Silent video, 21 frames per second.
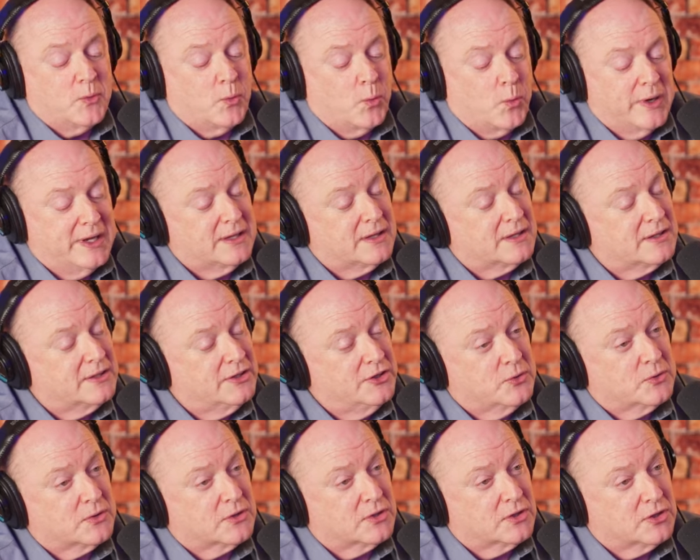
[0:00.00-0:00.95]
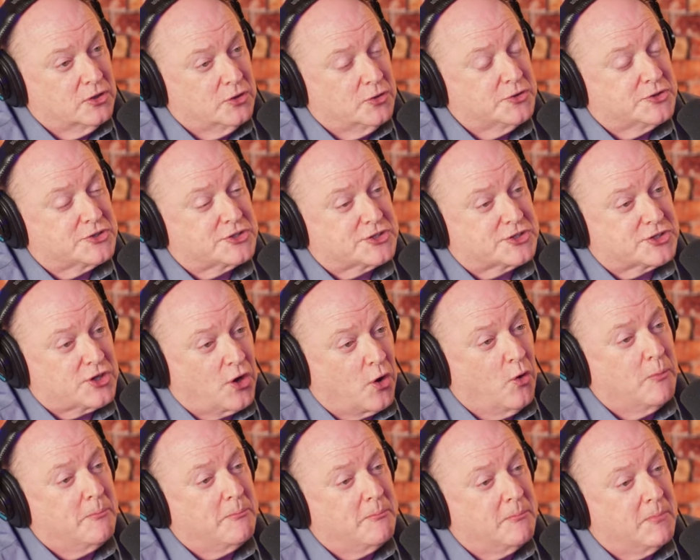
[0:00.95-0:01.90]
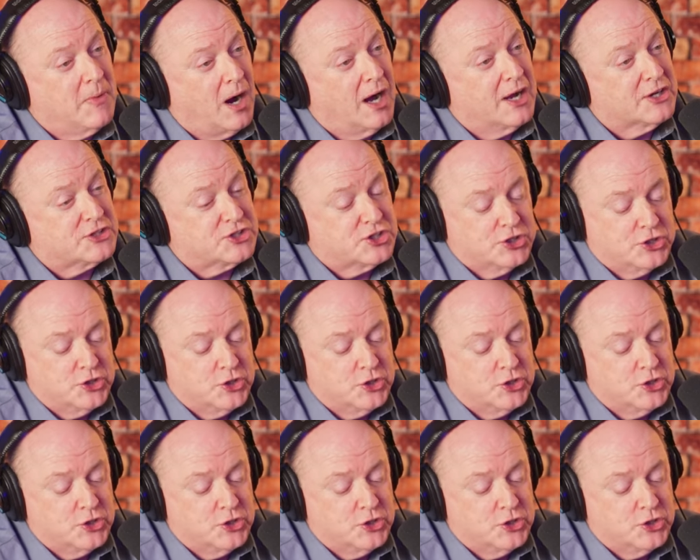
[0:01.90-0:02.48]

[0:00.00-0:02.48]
we you lose so much.